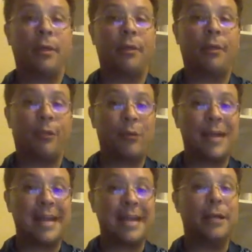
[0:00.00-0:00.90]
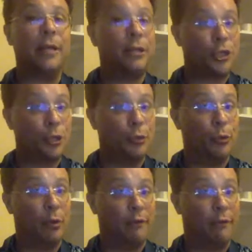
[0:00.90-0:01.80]
3,
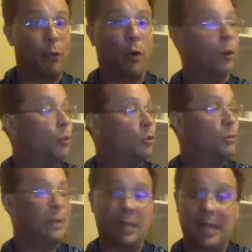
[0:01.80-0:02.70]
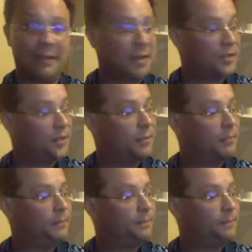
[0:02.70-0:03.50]
2, 4, which would be like this.